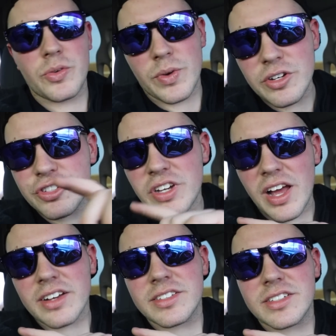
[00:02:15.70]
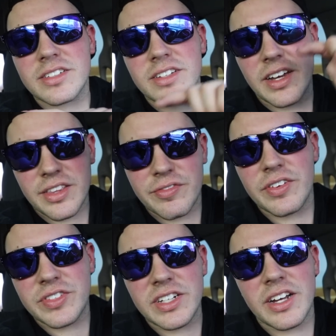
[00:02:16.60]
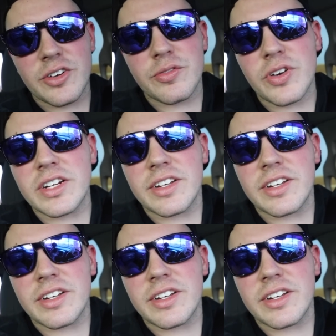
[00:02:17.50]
the rear shocks and the 1500 front